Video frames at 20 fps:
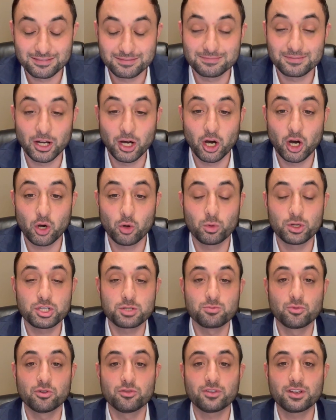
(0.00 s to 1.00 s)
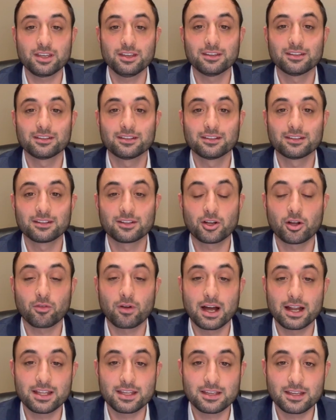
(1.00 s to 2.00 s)
Oh, which movie?
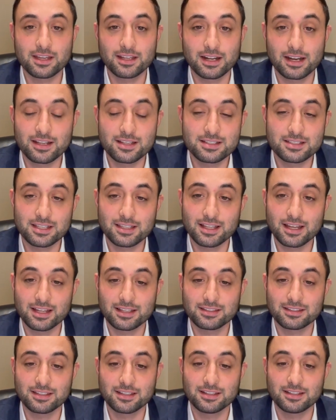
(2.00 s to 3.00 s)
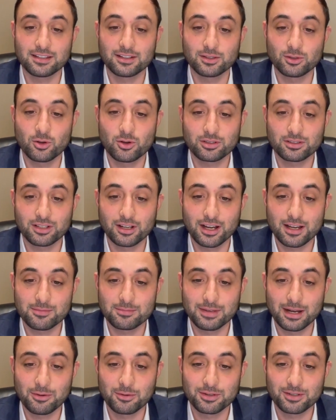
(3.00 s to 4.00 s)
Karate Kid? I didn't see that in a long
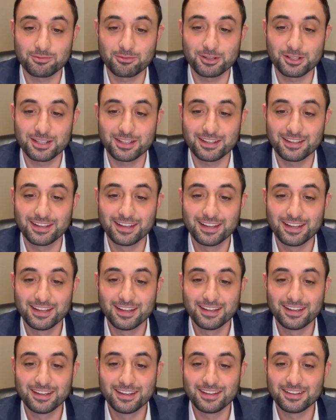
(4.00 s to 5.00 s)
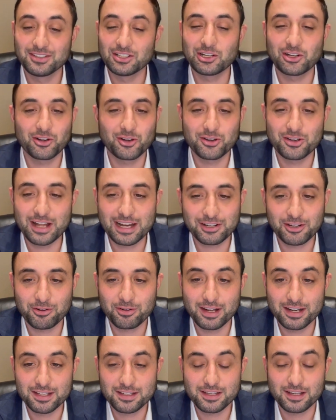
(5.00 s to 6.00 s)
time. I would really, no, no, no, not
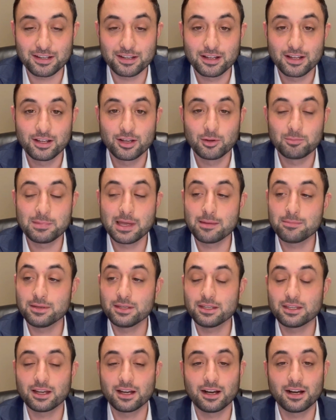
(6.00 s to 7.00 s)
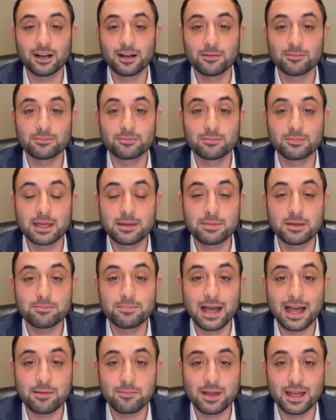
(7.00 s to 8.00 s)
Karate Kid. Maybe, um, maybe
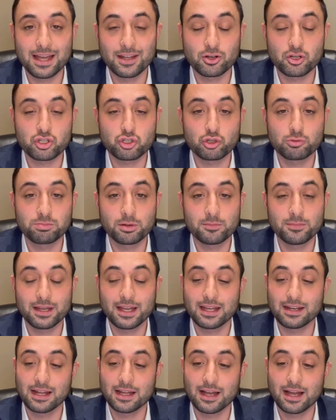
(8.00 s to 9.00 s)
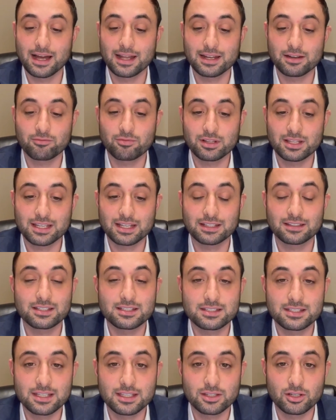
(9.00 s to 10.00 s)
Batman or Superman. I, I didn't really get to
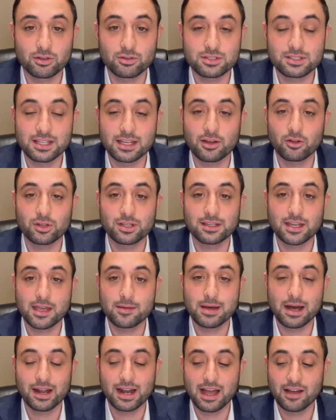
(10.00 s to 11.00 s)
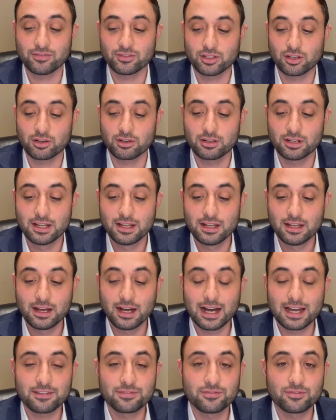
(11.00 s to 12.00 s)
see those. They only came out after
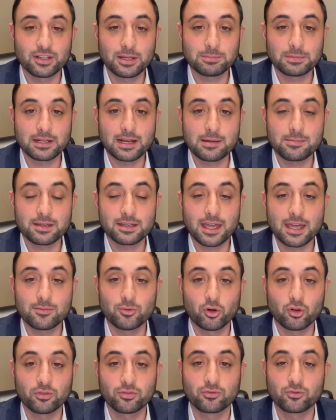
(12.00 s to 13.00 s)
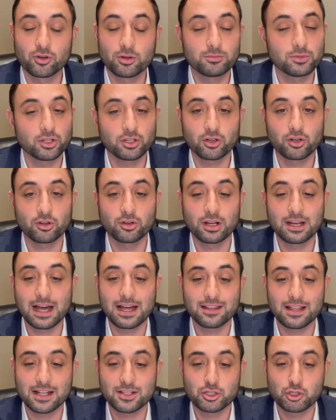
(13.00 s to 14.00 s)
I flipped and I became old from. No, no, no, no,
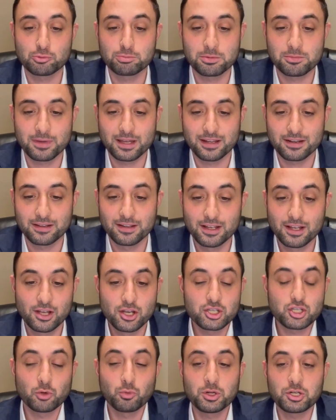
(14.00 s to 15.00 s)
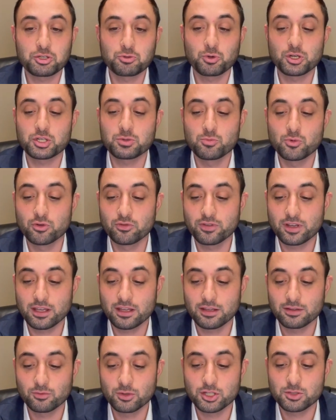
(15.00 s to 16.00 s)
not not Superman. So which which
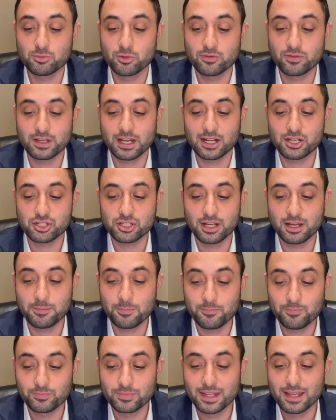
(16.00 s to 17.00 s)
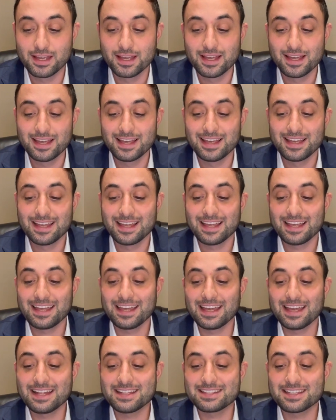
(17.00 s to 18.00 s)
movie? Which movie, Hashem?
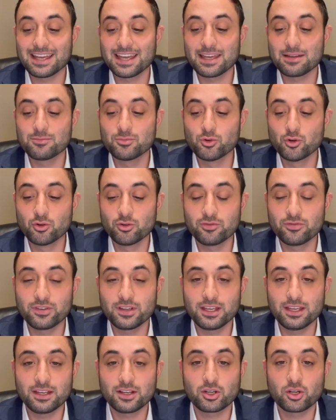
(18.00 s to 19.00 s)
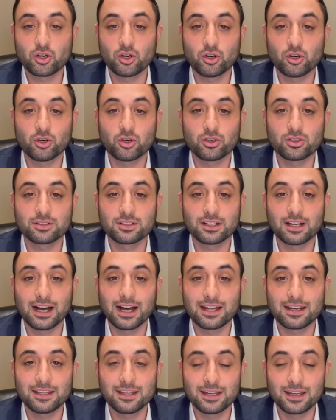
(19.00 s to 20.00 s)
It's a movie called
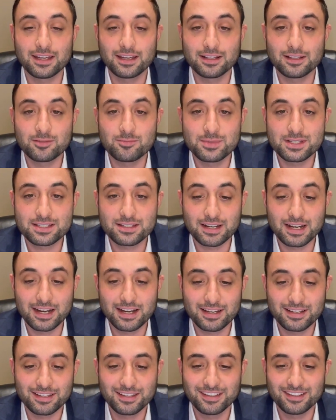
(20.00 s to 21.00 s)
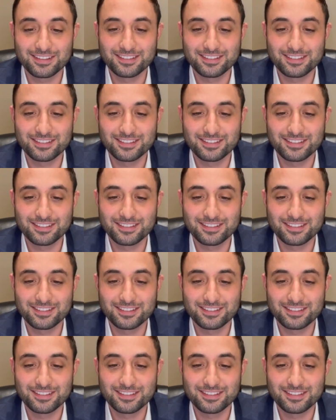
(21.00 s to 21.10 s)
Ariel Mizrahi.